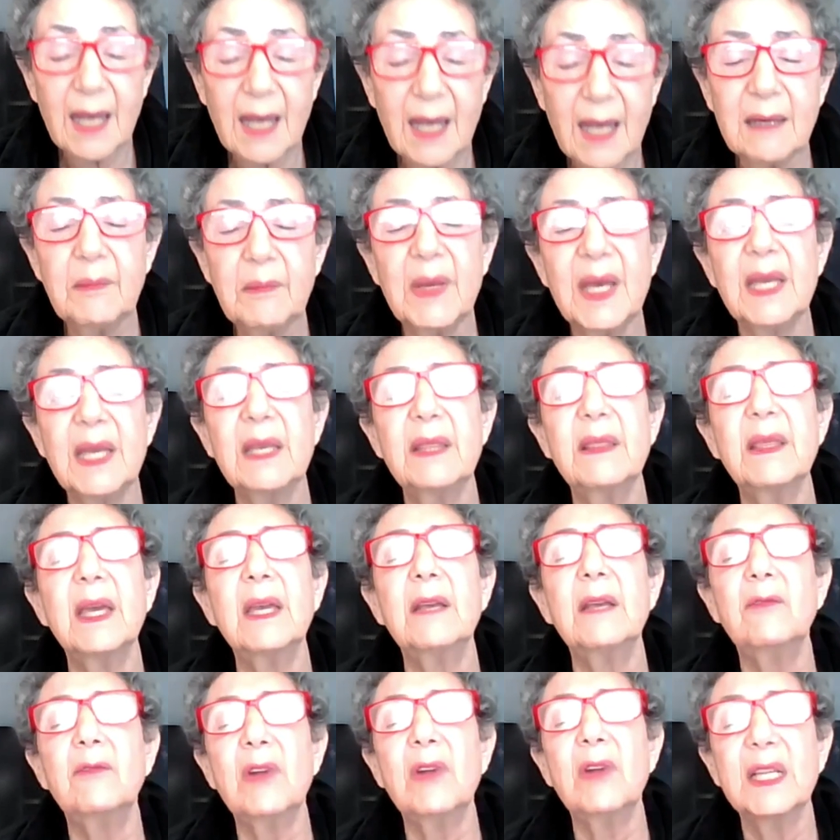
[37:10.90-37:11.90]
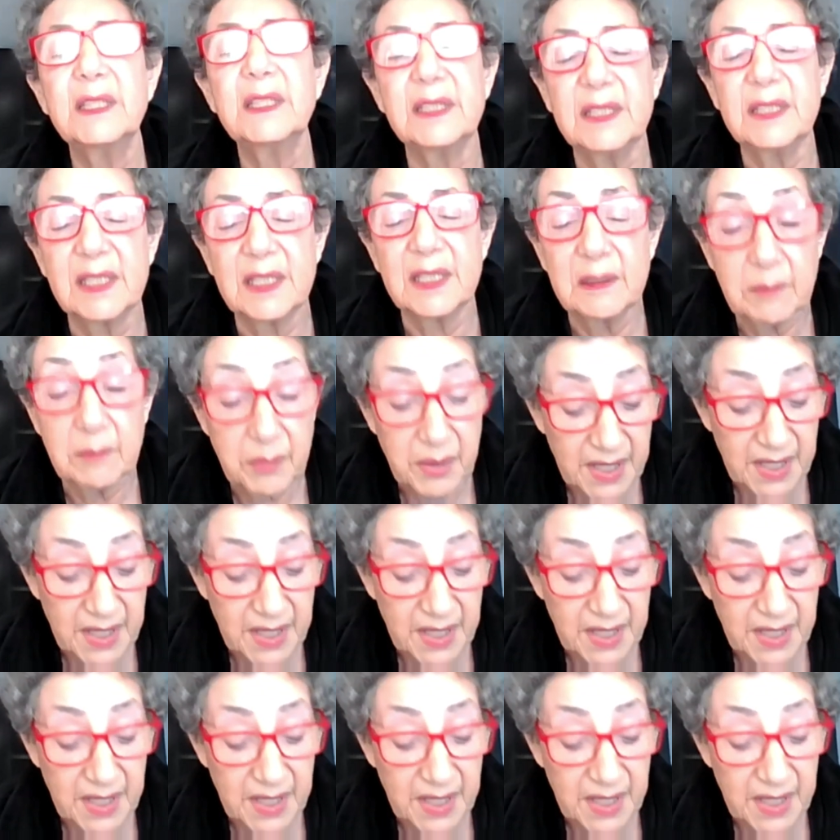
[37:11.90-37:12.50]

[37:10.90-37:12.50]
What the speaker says: and may they rest in